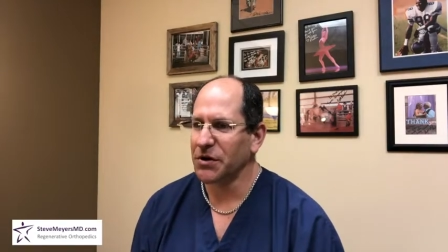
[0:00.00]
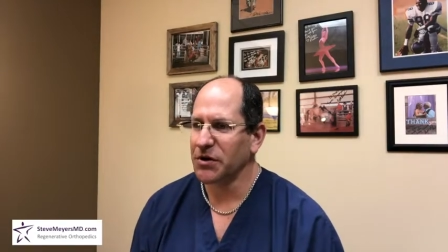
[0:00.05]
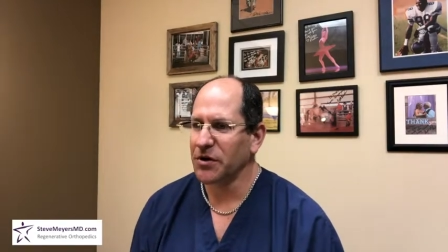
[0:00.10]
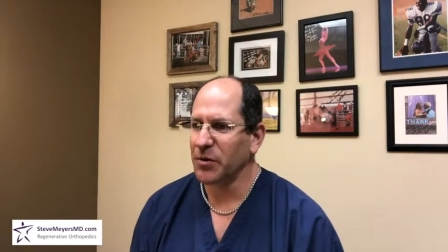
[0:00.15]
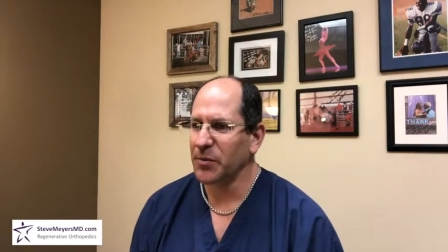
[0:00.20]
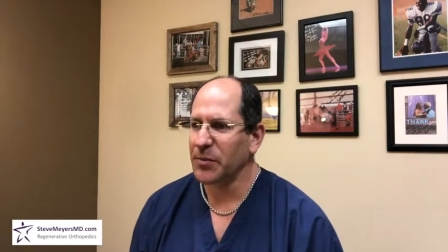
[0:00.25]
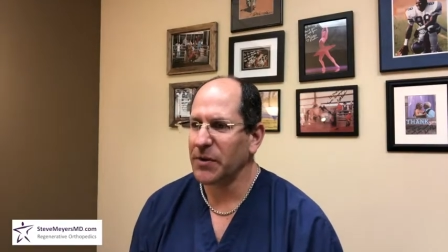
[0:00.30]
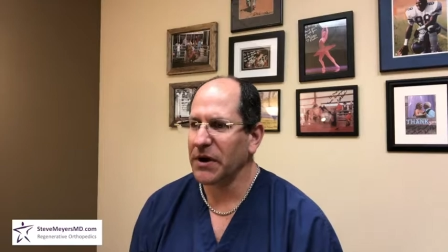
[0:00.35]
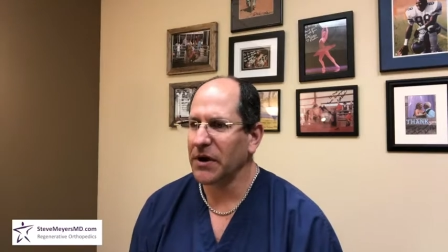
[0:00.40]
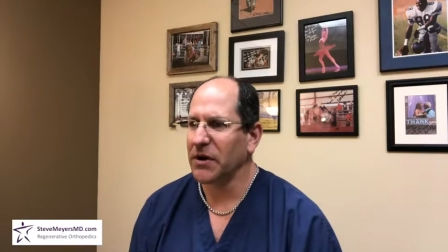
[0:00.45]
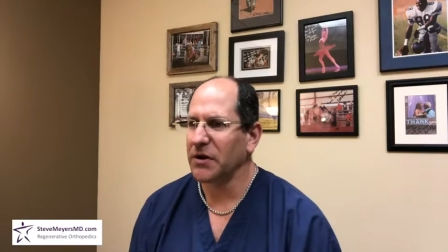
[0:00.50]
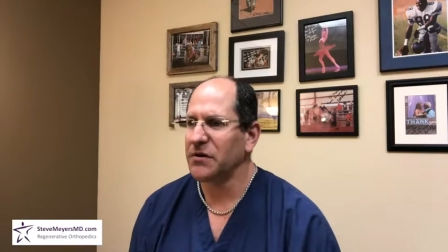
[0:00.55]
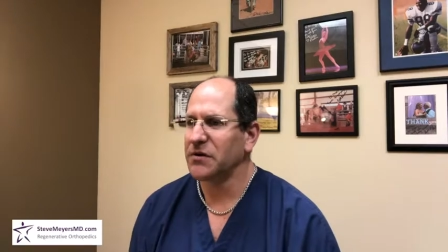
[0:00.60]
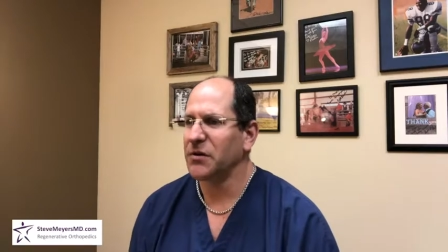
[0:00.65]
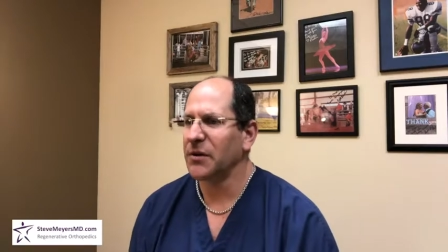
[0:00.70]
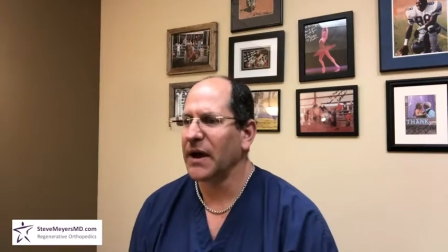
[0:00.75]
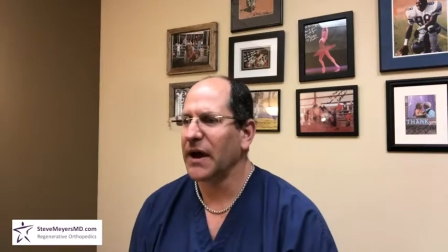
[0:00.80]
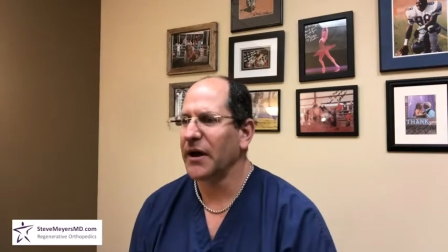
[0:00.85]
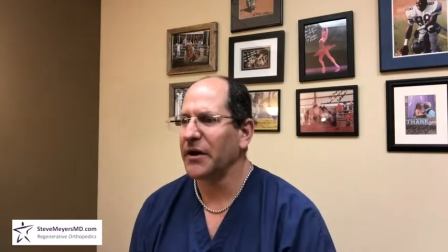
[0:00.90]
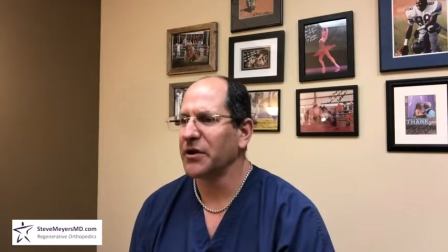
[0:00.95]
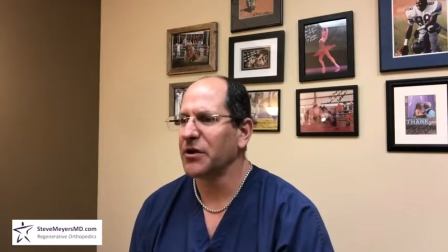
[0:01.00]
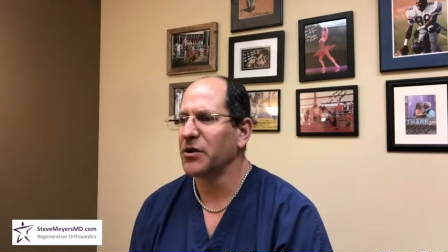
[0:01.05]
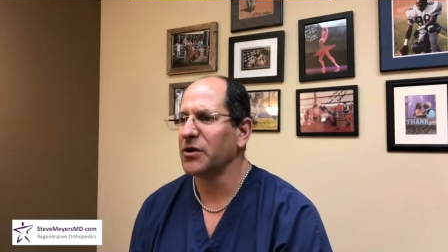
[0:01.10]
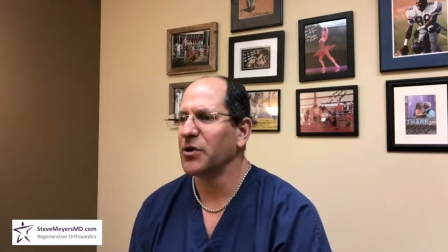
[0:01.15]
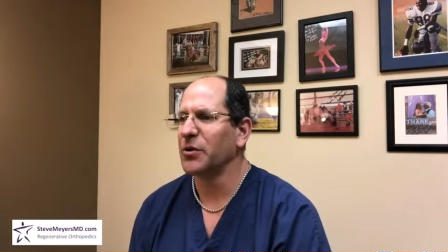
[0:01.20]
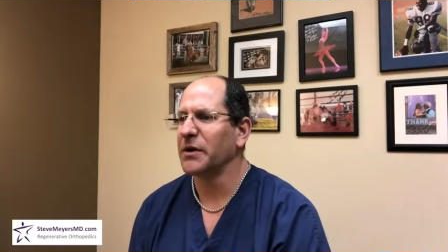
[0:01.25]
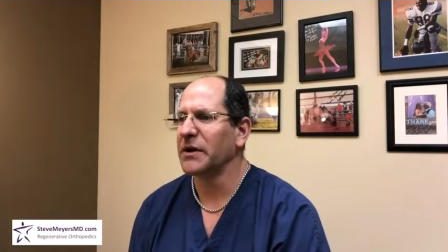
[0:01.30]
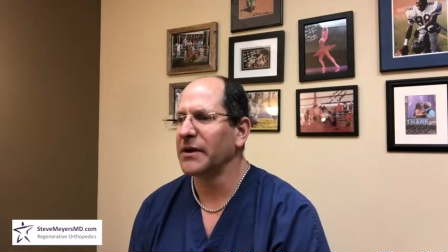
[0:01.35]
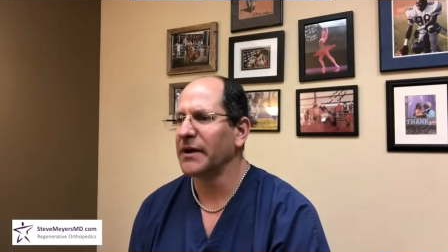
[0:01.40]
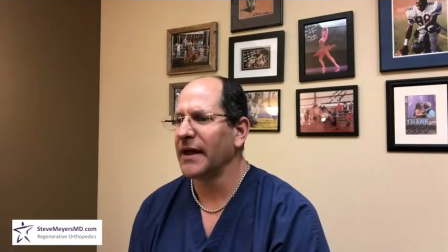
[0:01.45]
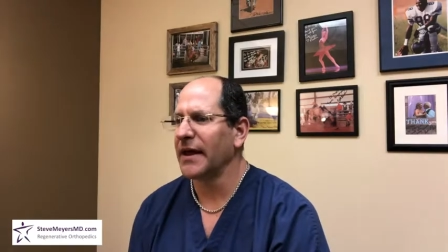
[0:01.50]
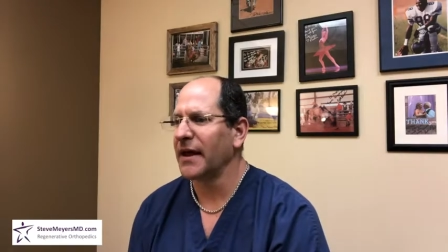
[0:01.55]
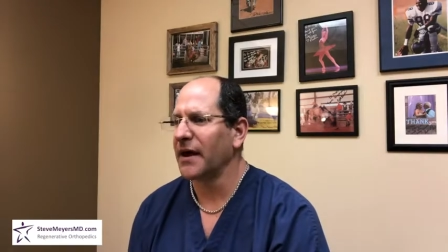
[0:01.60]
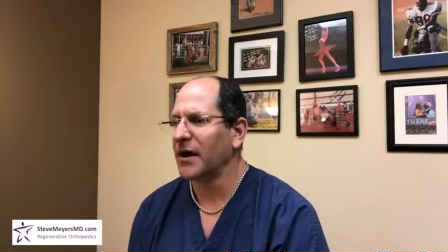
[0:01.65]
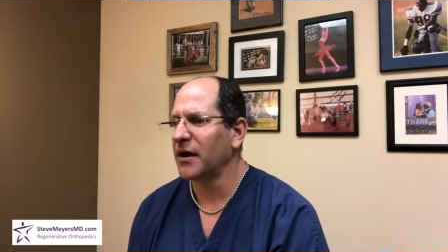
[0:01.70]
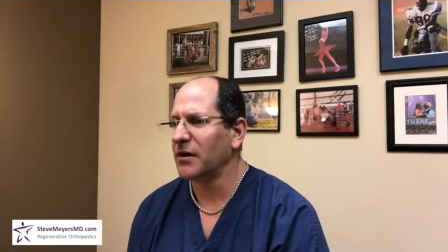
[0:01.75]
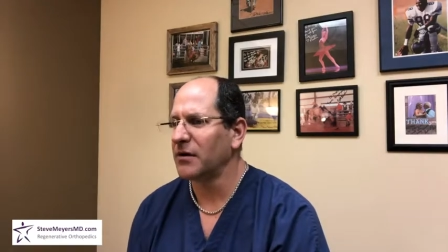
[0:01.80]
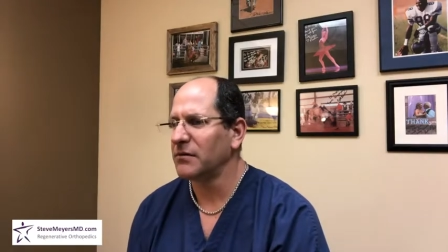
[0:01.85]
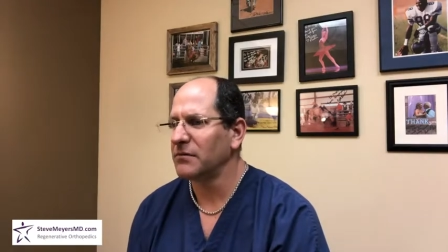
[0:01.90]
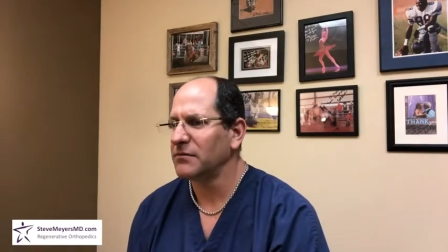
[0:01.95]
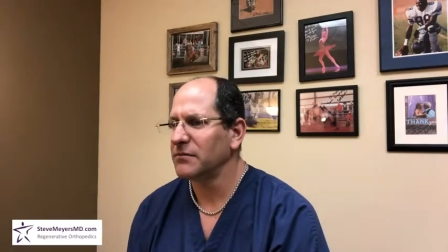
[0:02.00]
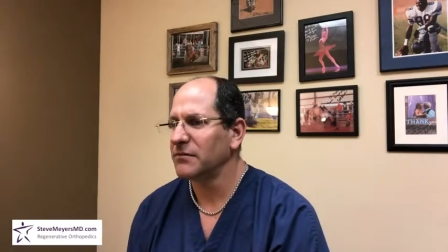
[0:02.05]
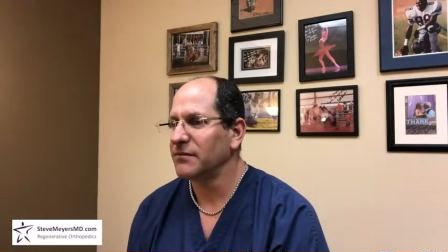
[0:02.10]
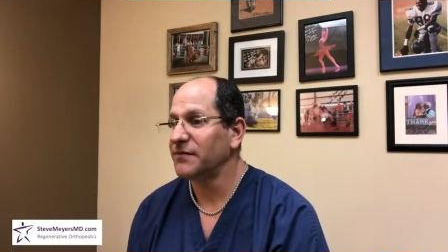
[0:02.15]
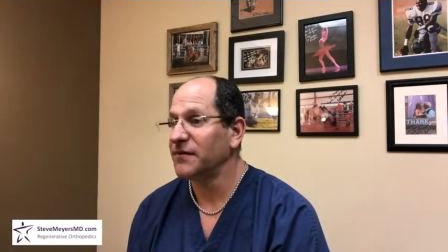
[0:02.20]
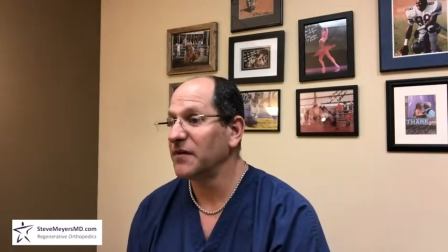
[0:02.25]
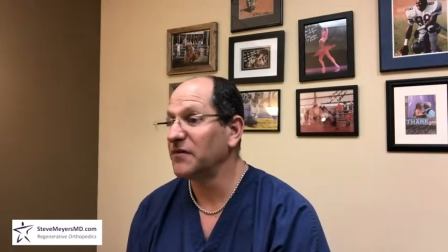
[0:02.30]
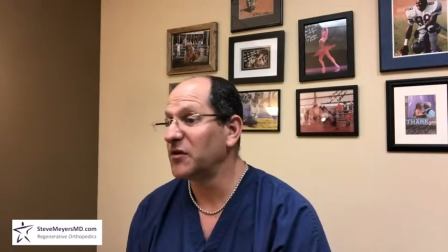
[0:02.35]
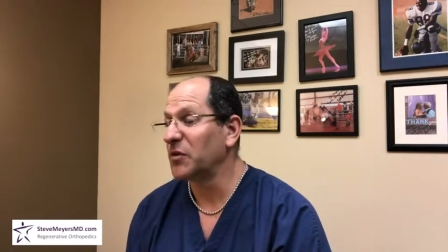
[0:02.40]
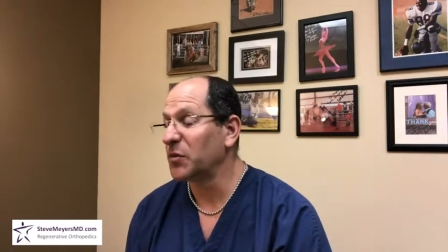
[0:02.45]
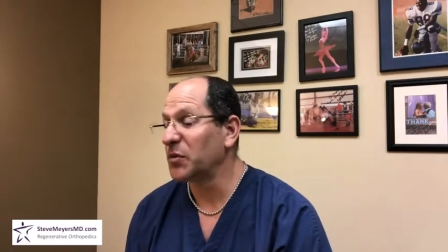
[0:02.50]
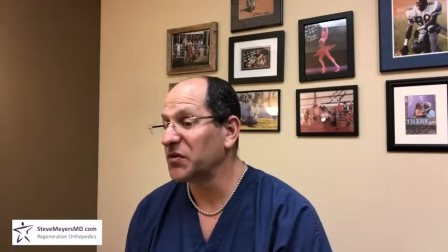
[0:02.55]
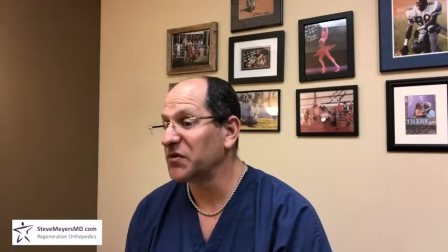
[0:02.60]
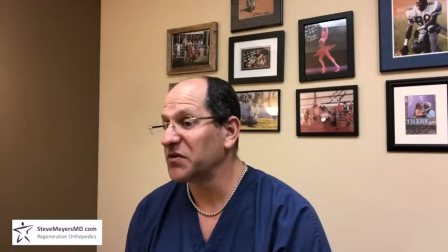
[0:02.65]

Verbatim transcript: compared to how you're doing now, 50%,